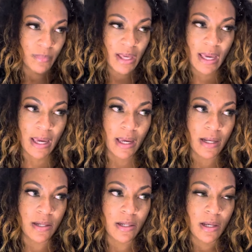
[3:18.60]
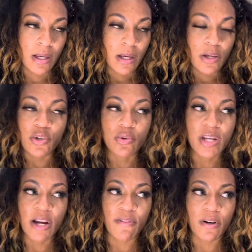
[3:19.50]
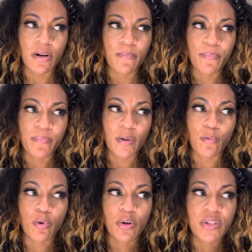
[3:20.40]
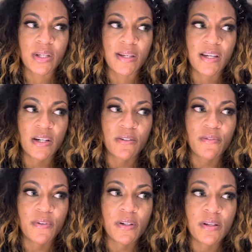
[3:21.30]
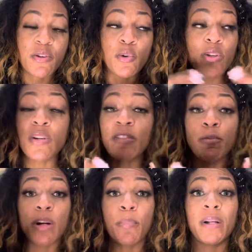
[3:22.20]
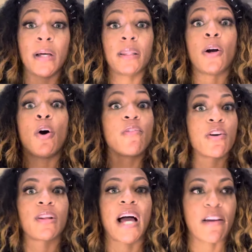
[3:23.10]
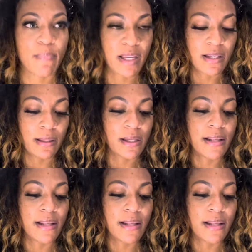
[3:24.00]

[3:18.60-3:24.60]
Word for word: And you never want to give you, you never want to put nothing over your life, basically.